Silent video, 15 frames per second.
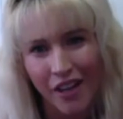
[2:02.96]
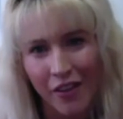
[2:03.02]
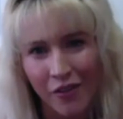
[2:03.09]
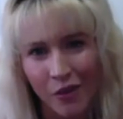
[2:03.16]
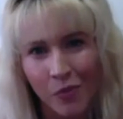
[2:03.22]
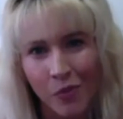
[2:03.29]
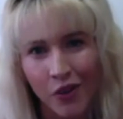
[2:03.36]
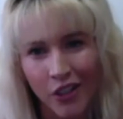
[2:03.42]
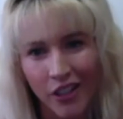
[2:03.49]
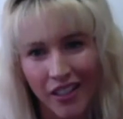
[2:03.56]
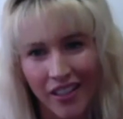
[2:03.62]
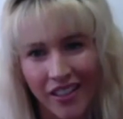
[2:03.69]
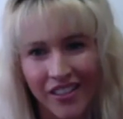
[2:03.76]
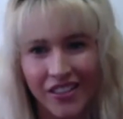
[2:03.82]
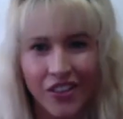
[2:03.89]
for
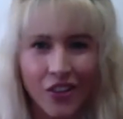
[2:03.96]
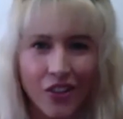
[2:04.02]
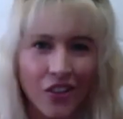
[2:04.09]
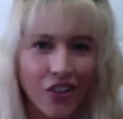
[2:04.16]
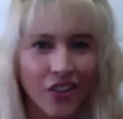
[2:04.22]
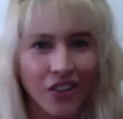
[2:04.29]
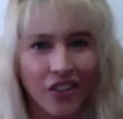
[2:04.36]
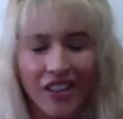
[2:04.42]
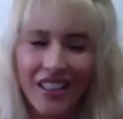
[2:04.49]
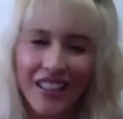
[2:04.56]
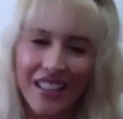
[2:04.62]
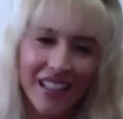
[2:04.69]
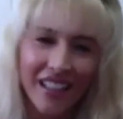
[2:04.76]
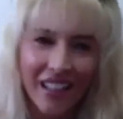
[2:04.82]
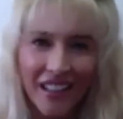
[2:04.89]
everybody. So
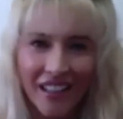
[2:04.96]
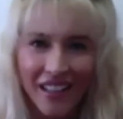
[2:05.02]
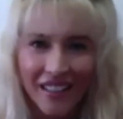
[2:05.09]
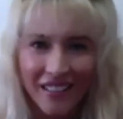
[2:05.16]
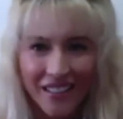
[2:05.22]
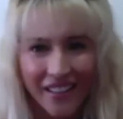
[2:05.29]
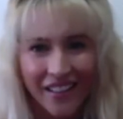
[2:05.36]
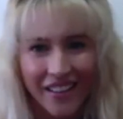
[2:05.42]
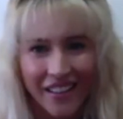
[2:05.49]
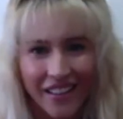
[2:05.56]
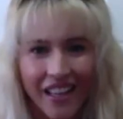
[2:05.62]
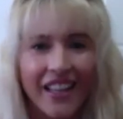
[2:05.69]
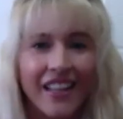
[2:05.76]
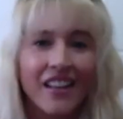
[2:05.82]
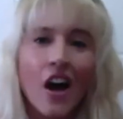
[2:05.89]
yeah,
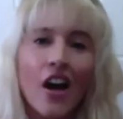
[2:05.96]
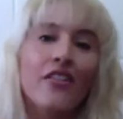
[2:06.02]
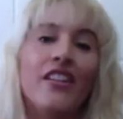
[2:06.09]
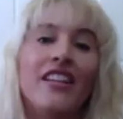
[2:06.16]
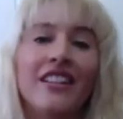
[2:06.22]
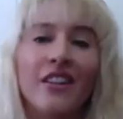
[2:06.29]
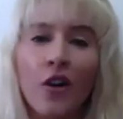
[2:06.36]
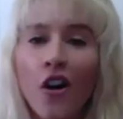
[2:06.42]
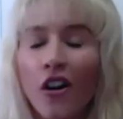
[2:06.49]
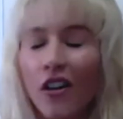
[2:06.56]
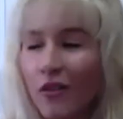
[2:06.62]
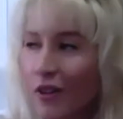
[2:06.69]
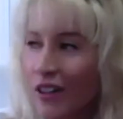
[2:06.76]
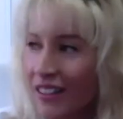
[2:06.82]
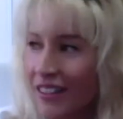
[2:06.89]
and I think
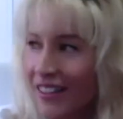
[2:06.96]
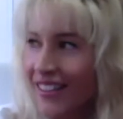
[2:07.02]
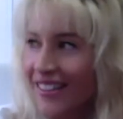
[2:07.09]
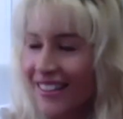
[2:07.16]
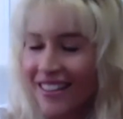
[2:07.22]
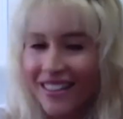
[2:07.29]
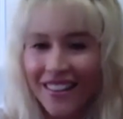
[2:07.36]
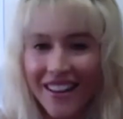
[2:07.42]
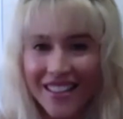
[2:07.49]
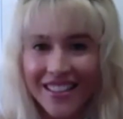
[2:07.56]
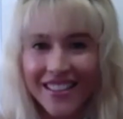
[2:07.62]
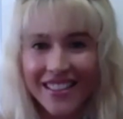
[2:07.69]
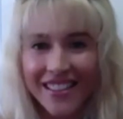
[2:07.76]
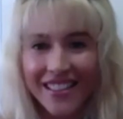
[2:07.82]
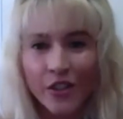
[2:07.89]
one of the things that I'd like to
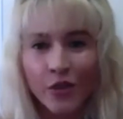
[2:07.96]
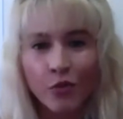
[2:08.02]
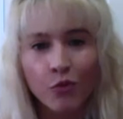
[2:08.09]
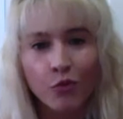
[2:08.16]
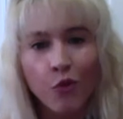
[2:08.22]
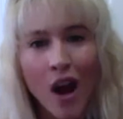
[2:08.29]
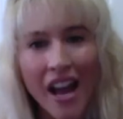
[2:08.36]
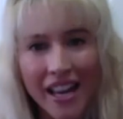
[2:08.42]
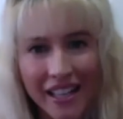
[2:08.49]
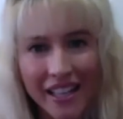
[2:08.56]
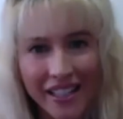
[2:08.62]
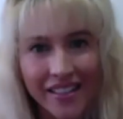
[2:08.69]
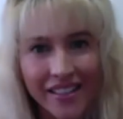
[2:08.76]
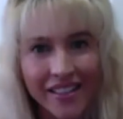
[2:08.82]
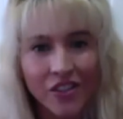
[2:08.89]
see is
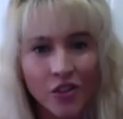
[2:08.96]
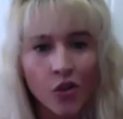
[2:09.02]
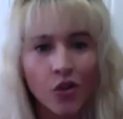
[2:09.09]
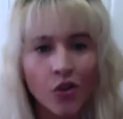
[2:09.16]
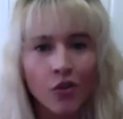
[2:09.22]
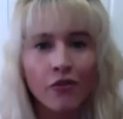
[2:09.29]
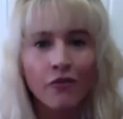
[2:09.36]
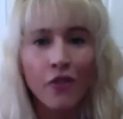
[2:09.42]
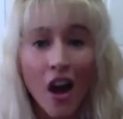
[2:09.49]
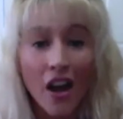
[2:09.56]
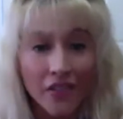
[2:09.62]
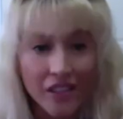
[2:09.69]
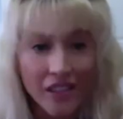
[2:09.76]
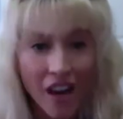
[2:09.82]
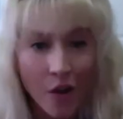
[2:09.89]
raids. So
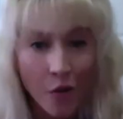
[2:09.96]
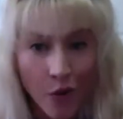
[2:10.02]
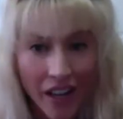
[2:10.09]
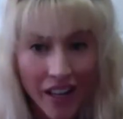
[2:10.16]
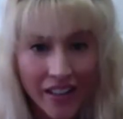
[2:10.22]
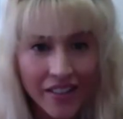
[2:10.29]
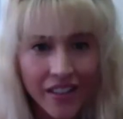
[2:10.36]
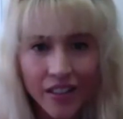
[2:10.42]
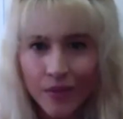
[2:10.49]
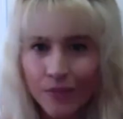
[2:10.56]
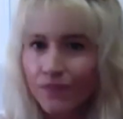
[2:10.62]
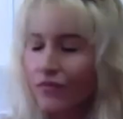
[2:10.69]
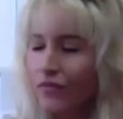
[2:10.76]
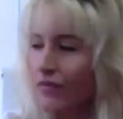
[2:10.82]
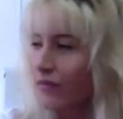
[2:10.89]
5-star raids.
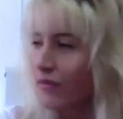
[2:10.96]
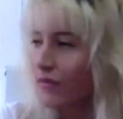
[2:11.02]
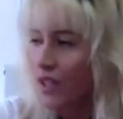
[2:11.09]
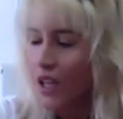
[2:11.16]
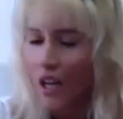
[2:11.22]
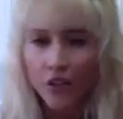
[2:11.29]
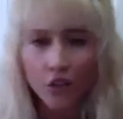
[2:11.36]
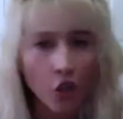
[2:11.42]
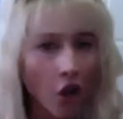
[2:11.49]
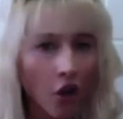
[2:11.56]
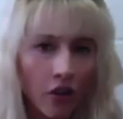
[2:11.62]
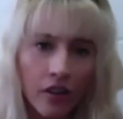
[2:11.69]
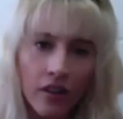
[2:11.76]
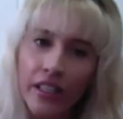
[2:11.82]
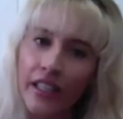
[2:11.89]
I
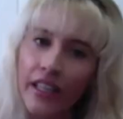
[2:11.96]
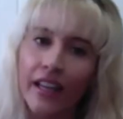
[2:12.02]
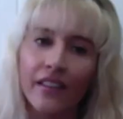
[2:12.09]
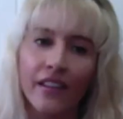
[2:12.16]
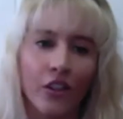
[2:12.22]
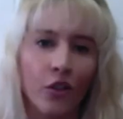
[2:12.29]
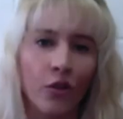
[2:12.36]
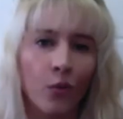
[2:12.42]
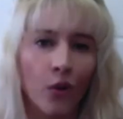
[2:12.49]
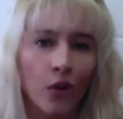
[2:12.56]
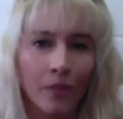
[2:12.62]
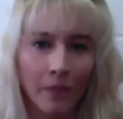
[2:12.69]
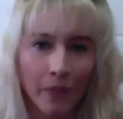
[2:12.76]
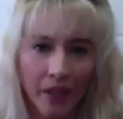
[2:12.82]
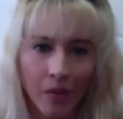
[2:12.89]
totally get that you
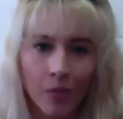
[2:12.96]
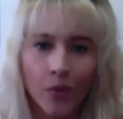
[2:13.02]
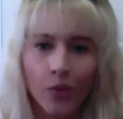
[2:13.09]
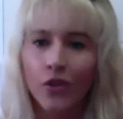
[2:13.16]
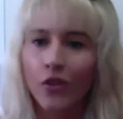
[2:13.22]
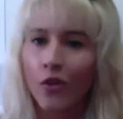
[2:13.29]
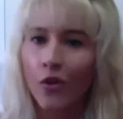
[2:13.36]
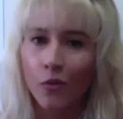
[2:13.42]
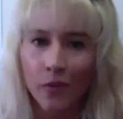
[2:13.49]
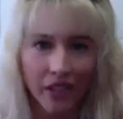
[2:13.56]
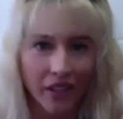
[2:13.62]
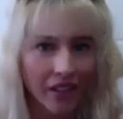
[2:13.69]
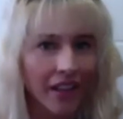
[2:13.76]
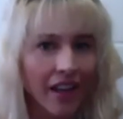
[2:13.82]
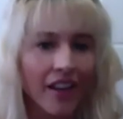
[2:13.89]
want people to all be
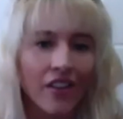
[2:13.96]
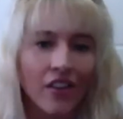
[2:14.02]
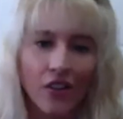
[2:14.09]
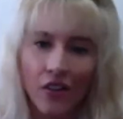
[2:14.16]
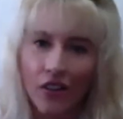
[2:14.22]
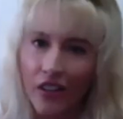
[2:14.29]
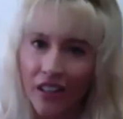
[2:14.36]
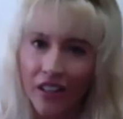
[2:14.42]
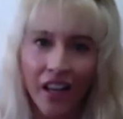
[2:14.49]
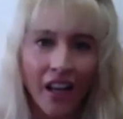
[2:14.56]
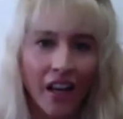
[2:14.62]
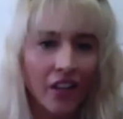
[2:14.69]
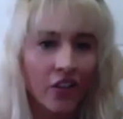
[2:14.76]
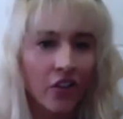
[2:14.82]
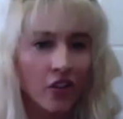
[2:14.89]
together, and
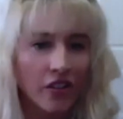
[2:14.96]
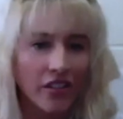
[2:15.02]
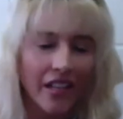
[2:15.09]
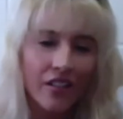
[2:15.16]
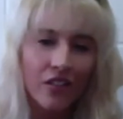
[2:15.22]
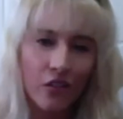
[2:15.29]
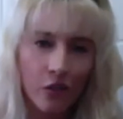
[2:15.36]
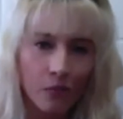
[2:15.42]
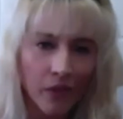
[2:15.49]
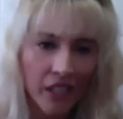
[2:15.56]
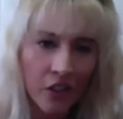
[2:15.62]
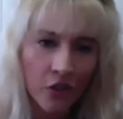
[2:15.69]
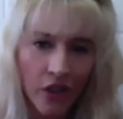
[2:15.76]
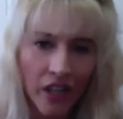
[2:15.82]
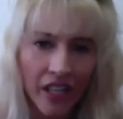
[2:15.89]
it takes so
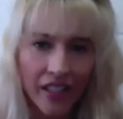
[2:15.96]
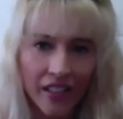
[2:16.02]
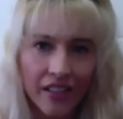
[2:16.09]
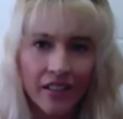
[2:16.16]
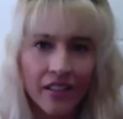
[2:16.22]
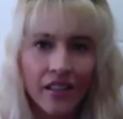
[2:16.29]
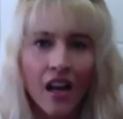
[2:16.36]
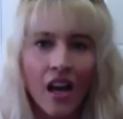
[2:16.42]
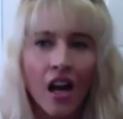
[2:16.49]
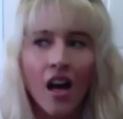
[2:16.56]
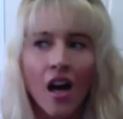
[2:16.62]
many trainers.